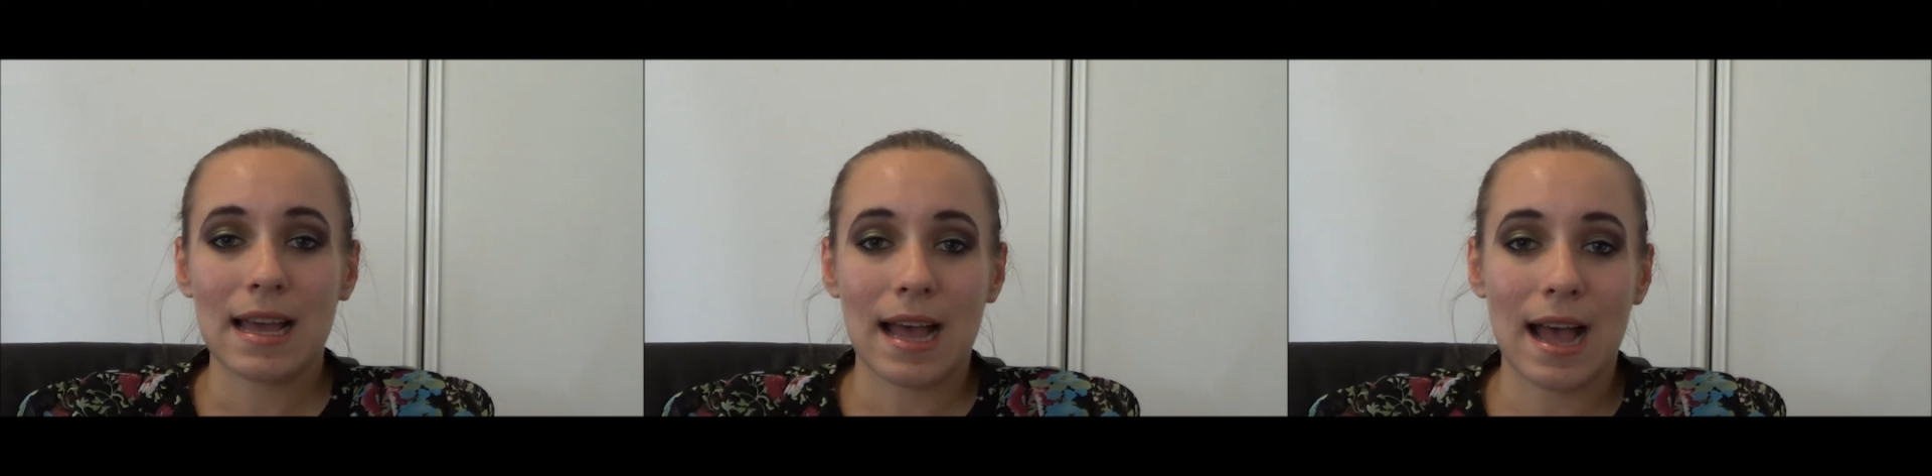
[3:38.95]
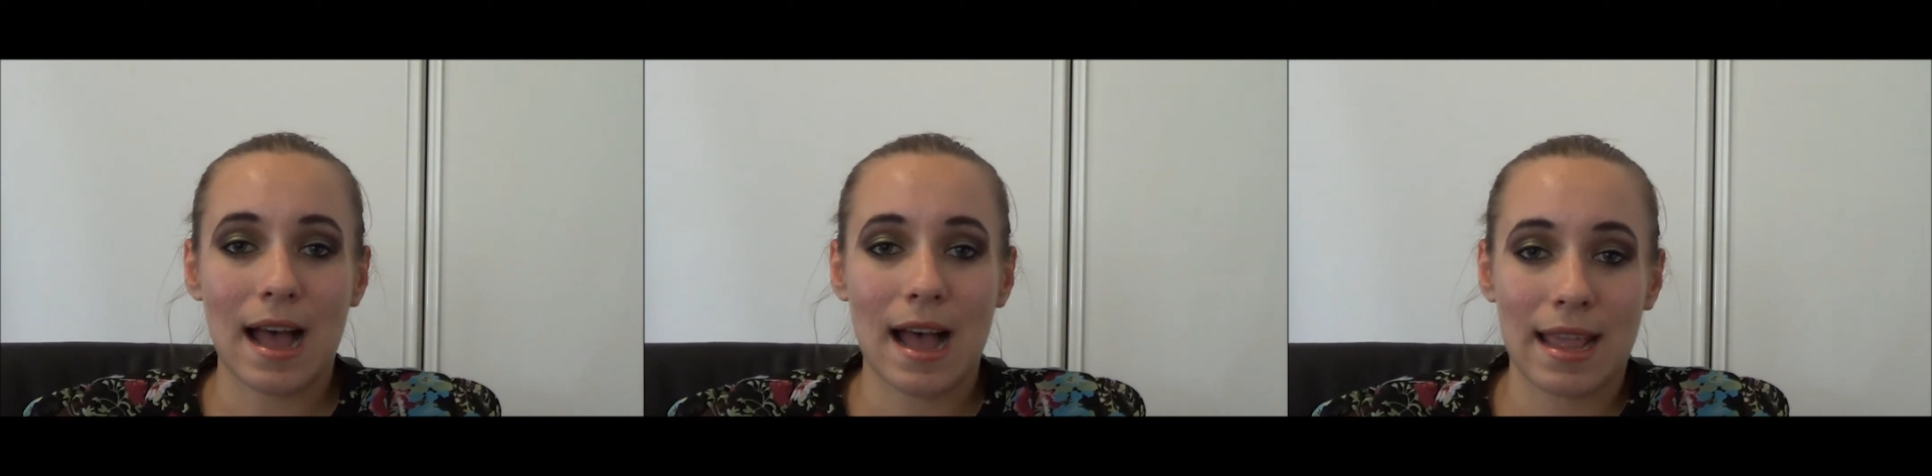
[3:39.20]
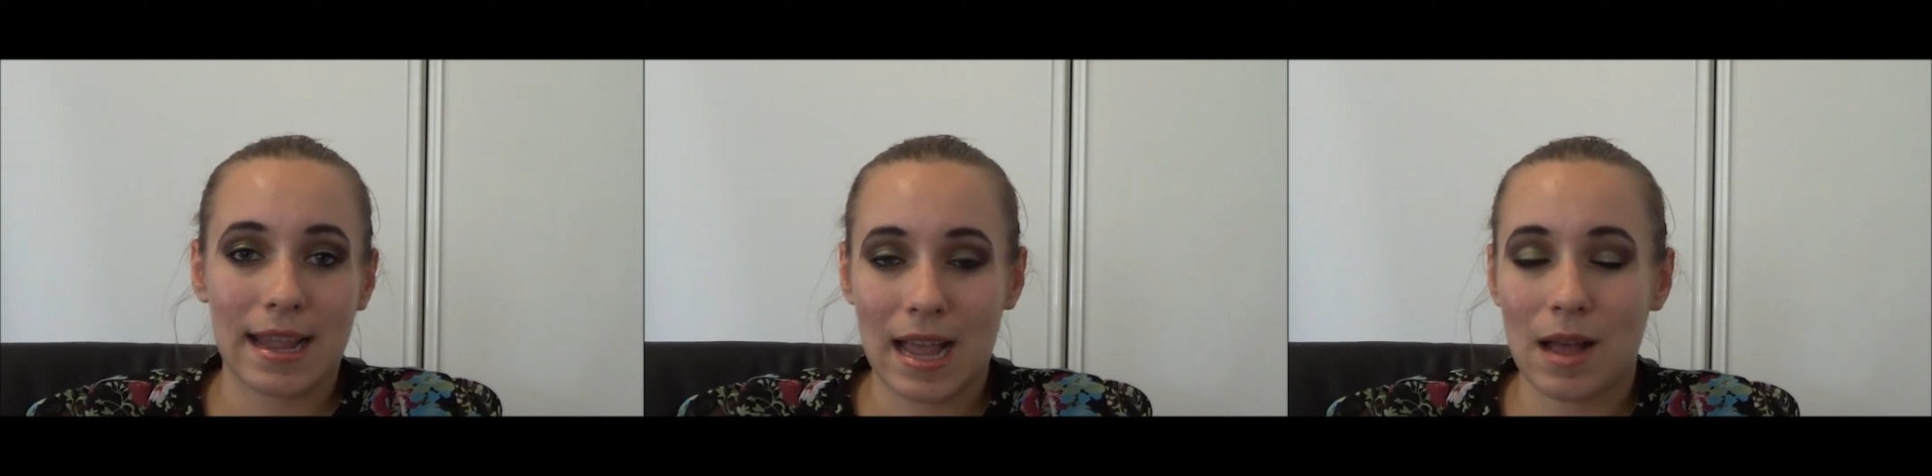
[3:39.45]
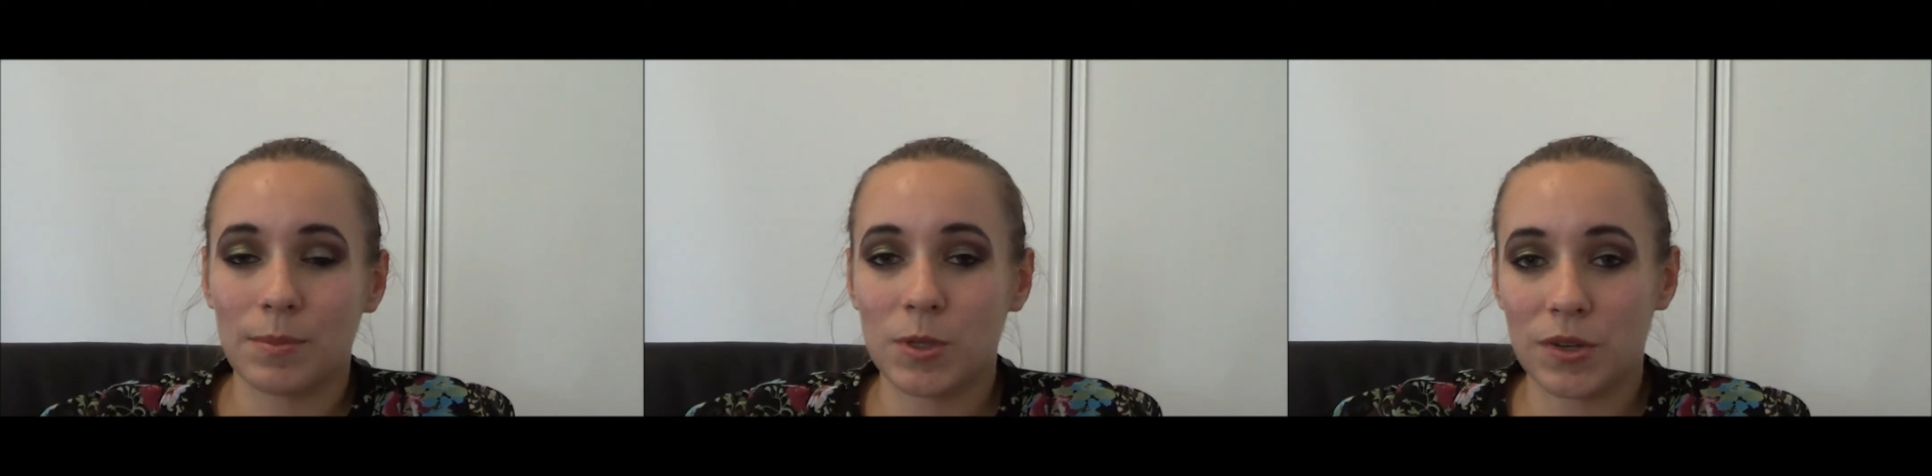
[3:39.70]
it
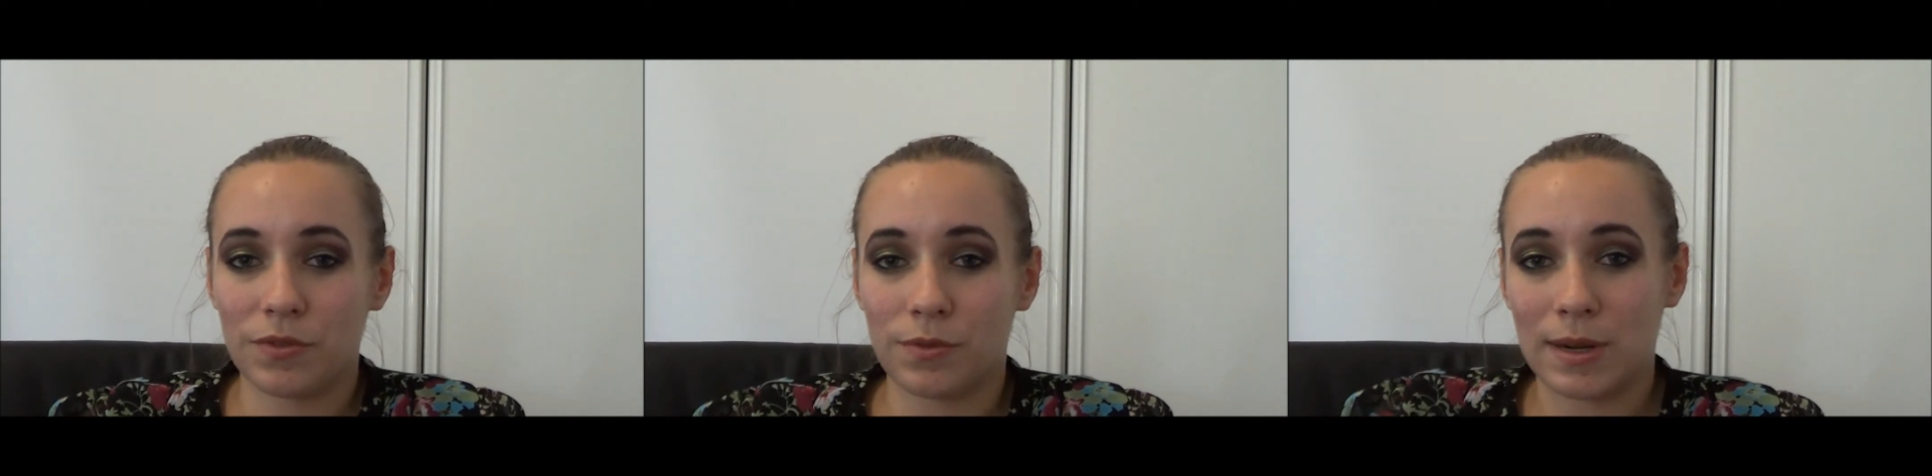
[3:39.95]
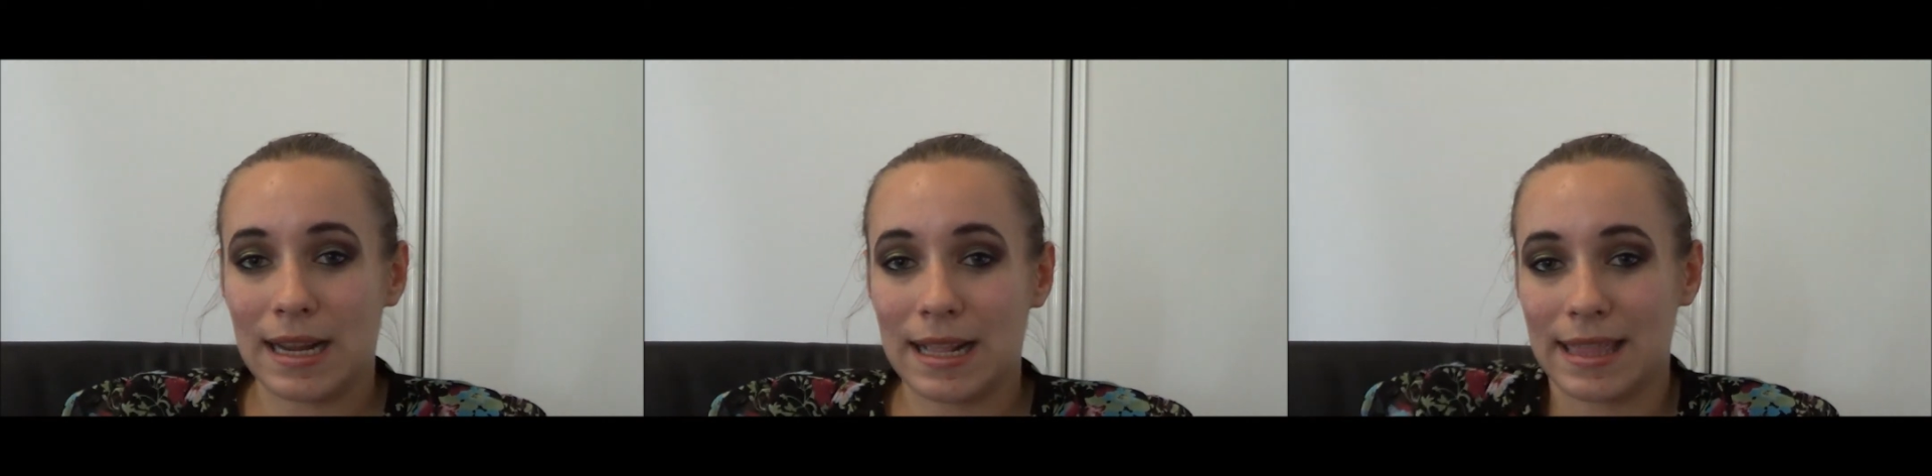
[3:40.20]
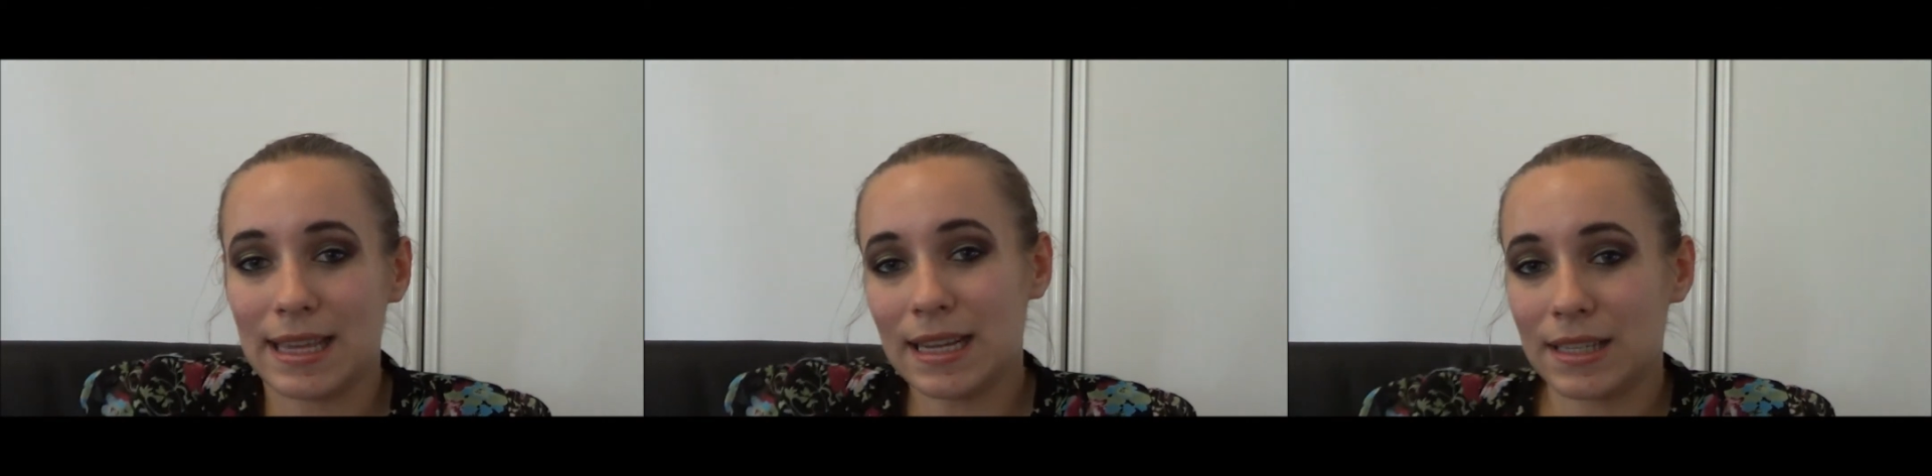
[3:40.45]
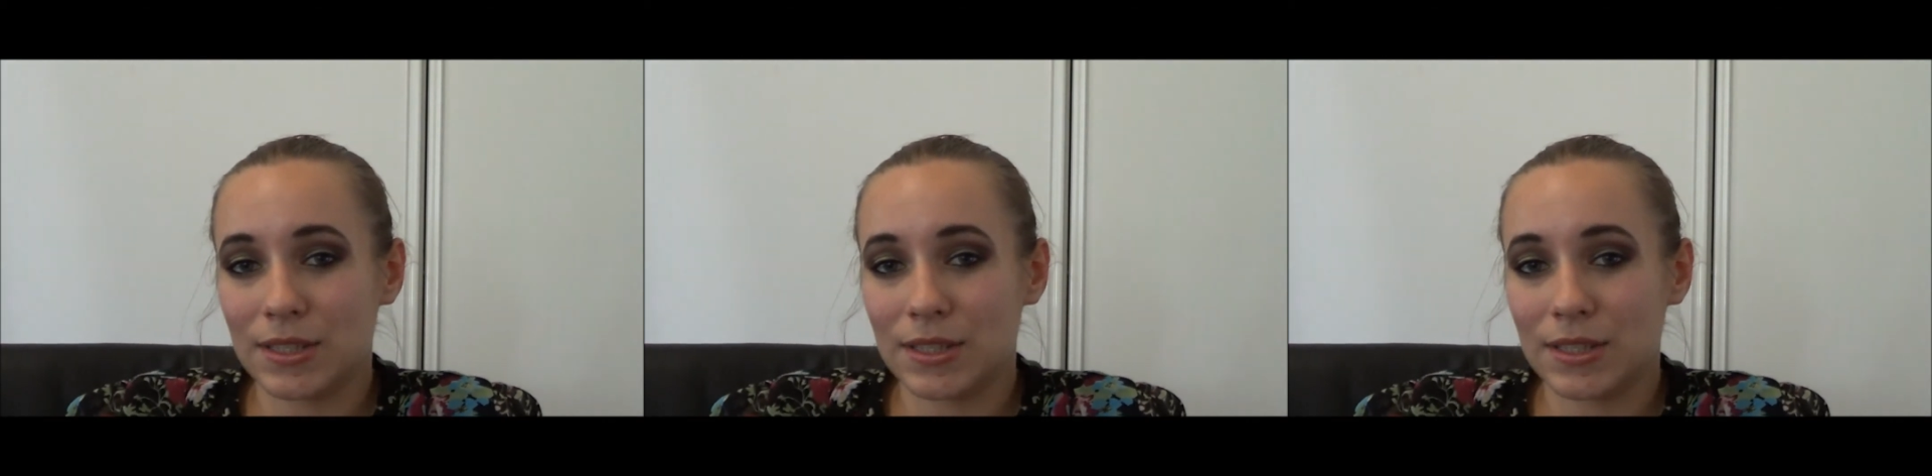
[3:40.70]
comes off really thick,